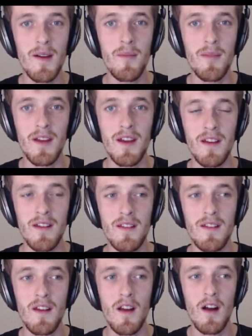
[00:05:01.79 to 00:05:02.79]

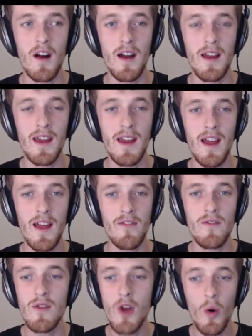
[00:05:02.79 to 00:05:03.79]
because I have
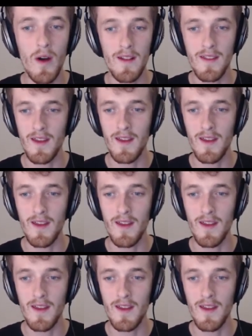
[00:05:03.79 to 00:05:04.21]
no idea